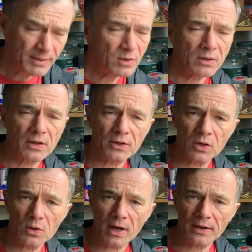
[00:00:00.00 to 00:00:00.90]
do another
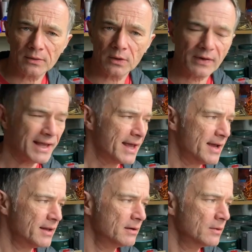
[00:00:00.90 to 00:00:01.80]
coat. I don't know if I
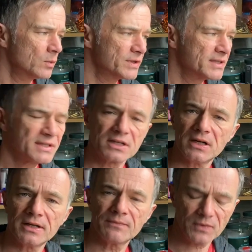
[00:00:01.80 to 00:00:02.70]
can. Once it's
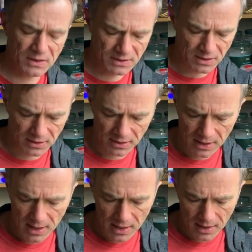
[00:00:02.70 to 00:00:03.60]
done, it's done.
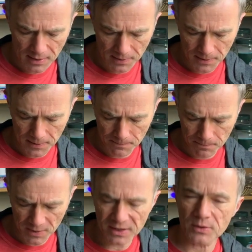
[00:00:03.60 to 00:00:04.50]

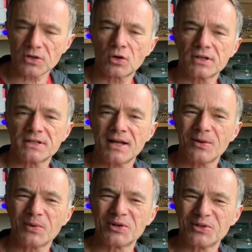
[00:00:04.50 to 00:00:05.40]
It's hard to
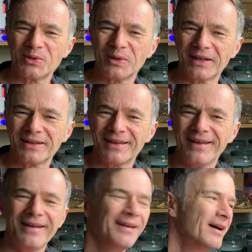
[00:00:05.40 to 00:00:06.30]
tell when you're doing it.
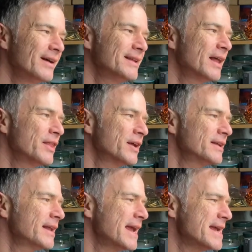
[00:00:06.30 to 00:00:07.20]
I think I
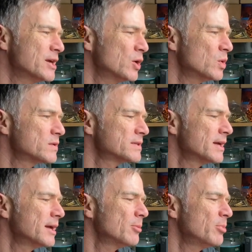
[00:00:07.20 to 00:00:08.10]
did 8 coats,
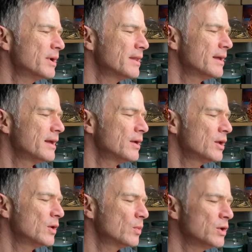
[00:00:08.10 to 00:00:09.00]
but
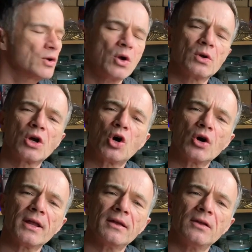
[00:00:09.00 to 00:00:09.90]
you know, when you go to
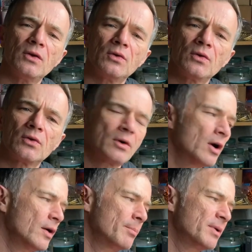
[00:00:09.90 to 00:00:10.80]
card it,
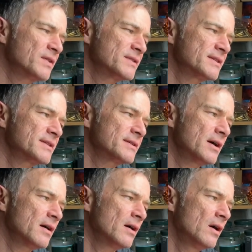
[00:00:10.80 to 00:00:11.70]
because this is a